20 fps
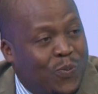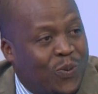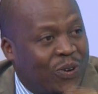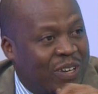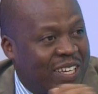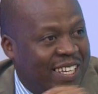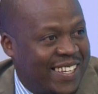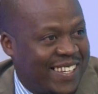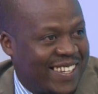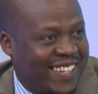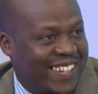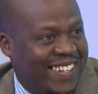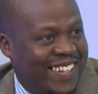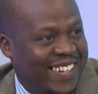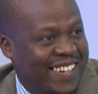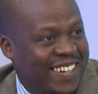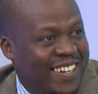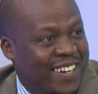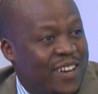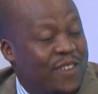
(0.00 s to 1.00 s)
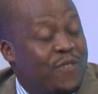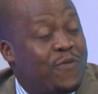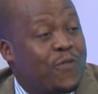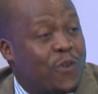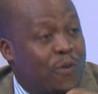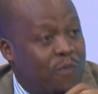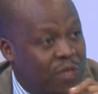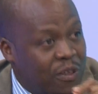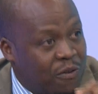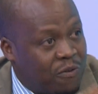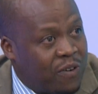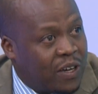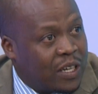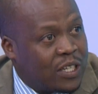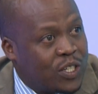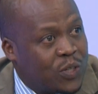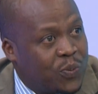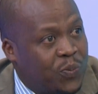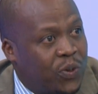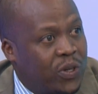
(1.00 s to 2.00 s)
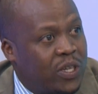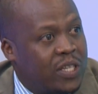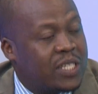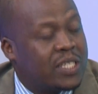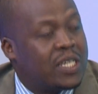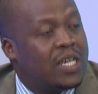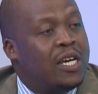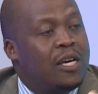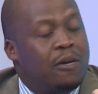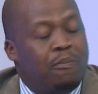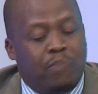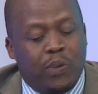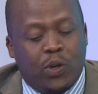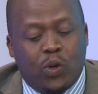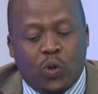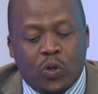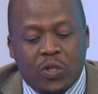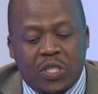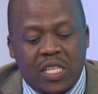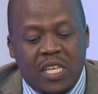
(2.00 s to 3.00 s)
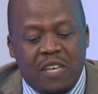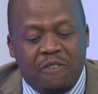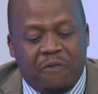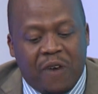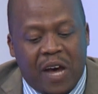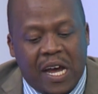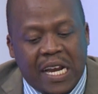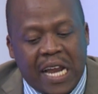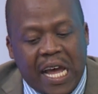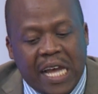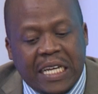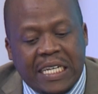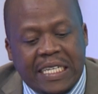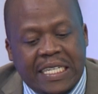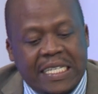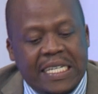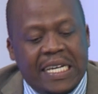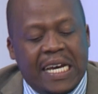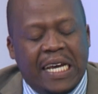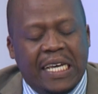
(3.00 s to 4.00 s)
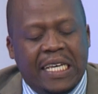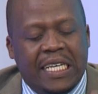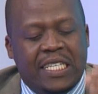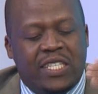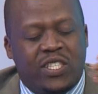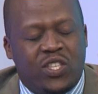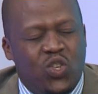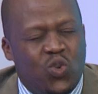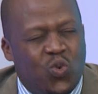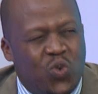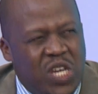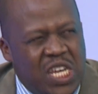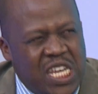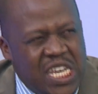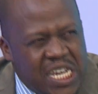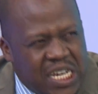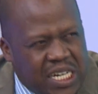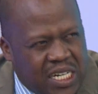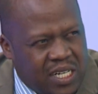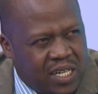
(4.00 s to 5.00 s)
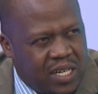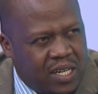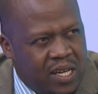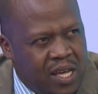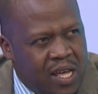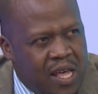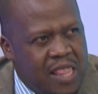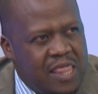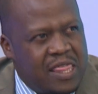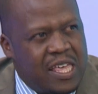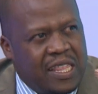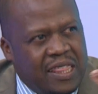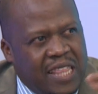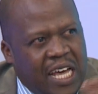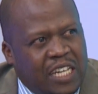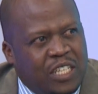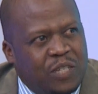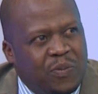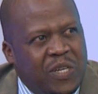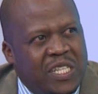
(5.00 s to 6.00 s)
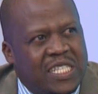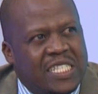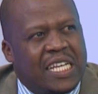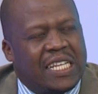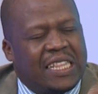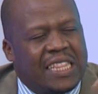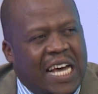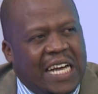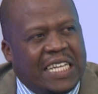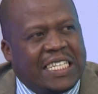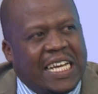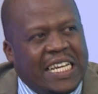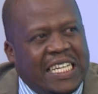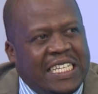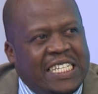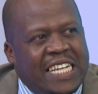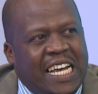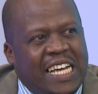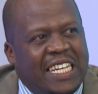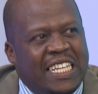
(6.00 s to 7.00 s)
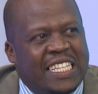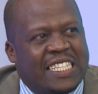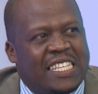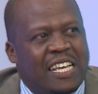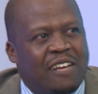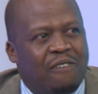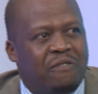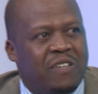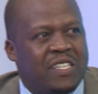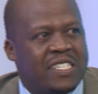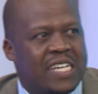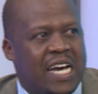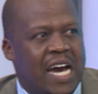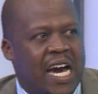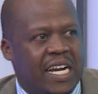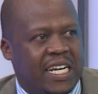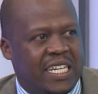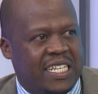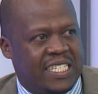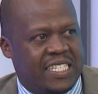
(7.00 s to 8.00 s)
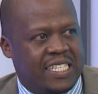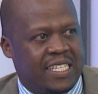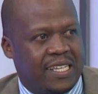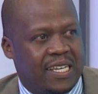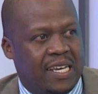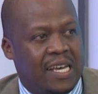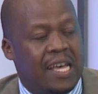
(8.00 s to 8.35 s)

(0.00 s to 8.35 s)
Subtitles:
point, from the first point, because if an idea is unique, then that means that that idea in itself is currency.